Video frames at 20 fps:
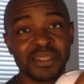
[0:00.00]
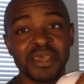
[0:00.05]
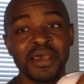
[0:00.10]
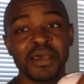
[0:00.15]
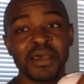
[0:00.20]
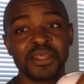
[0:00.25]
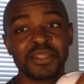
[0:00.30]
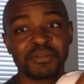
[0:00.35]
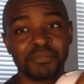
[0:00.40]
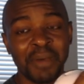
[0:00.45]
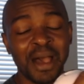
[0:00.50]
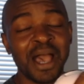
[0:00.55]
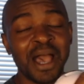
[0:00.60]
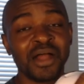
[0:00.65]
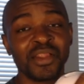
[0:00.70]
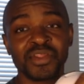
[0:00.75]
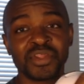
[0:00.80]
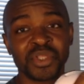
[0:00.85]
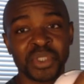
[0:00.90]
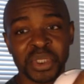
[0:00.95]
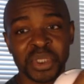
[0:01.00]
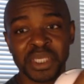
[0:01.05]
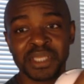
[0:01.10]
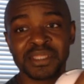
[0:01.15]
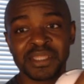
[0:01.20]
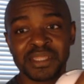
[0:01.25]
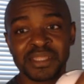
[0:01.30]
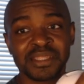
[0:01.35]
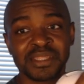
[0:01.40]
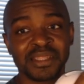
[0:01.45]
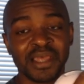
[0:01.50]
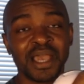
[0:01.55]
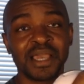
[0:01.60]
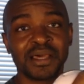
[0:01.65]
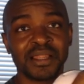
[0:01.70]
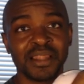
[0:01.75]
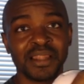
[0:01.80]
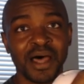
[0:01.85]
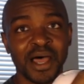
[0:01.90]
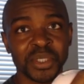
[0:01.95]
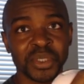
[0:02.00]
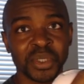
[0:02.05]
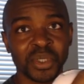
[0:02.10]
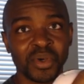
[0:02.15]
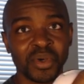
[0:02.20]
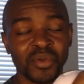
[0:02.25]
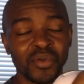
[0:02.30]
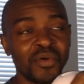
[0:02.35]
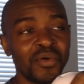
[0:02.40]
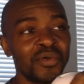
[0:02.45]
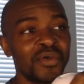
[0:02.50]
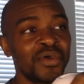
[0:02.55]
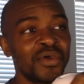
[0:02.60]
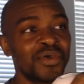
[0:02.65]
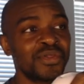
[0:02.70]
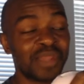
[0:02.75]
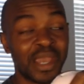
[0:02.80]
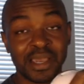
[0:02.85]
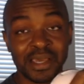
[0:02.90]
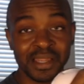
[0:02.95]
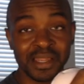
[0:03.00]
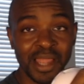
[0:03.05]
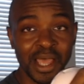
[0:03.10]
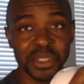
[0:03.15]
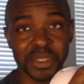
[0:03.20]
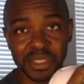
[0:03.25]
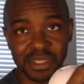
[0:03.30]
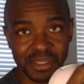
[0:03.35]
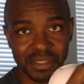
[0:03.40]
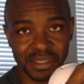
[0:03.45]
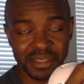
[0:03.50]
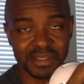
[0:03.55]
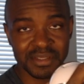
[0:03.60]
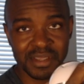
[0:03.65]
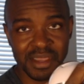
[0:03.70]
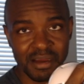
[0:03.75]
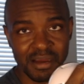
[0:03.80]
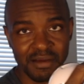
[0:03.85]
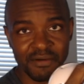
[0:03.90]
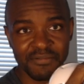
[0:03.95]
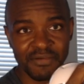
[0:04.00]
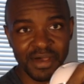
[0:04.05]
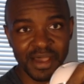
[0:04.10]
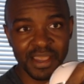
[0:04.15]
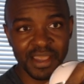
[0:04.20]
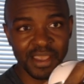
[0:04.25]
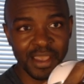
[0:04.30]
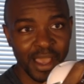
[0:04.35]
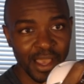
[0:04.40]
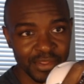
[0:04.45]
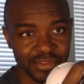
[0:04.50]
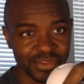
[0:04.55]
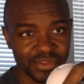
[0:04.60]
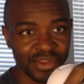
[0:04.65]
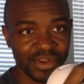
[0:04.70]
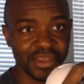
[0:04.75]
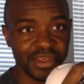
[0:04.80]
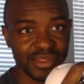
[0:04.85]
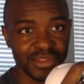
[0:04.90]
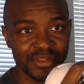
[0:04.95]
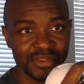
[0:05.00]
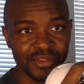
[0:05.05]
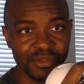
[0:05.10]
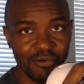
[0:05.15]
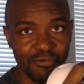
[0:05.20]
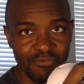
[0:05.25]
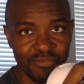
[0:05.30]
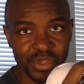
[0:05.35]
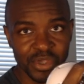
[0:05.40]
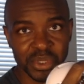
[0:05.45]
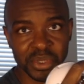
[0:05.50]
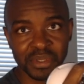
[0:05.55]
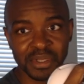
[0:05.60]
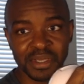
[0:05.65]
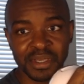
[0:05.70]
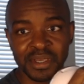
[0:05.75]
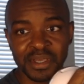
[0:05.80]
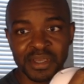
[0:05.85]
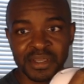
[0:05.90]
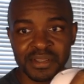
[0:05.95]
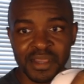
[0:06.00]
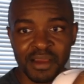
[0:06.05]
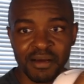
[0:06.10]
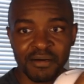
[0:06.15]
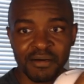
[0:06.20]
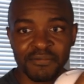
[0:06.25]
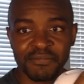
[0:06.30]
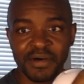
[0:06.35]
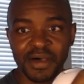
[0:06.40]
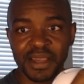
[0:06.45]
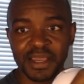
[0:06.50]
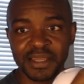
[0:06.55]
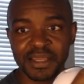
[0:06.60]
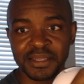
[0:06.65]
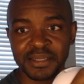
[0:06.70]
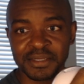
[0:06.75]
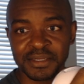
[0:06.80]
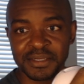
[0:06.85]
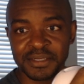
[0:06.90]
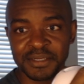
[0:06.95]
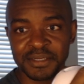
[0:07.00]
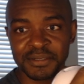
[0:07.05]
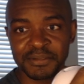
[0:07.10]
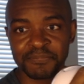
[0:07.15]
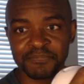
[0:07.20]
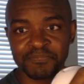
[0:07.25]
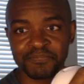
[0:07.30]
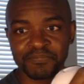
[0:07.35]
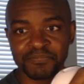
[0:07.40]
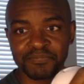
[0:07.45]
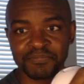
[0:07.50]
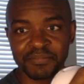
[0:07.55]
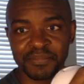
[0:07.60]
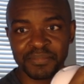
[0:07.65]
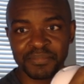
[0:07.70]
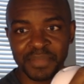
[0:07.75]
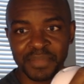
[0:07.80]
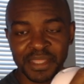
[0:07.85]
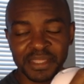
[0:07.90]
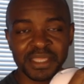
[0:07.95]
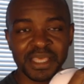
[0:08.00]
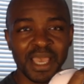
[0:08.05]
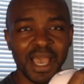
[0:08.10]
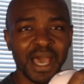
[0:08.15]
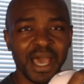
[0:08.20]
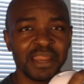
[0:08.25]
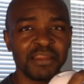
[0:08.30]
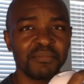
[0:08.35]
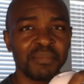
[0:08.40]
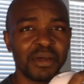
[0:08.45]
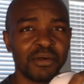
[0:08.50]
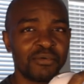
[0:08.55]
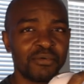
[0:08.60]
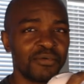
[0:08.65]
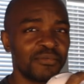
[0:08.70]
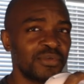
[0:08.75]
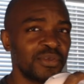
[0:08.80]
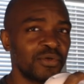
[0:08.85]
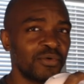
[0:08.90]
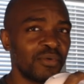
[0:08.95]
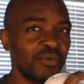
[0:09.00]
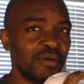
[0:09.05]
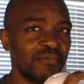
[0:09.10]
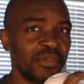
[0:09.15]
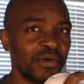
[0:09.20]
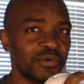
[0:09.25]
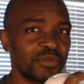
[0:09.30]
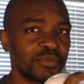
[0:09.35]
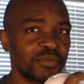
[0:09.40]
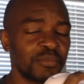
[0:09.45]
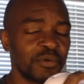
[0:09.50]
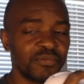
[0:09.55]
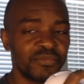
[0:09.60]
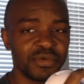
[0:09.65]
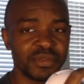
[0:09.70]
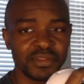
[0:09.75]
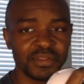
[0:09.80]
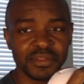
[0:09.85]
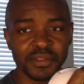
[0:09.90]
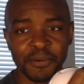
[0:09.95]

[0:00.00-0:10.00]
Smile is just as psychologically terrifying as it is visually terrifying. That's kind of my review of those movies.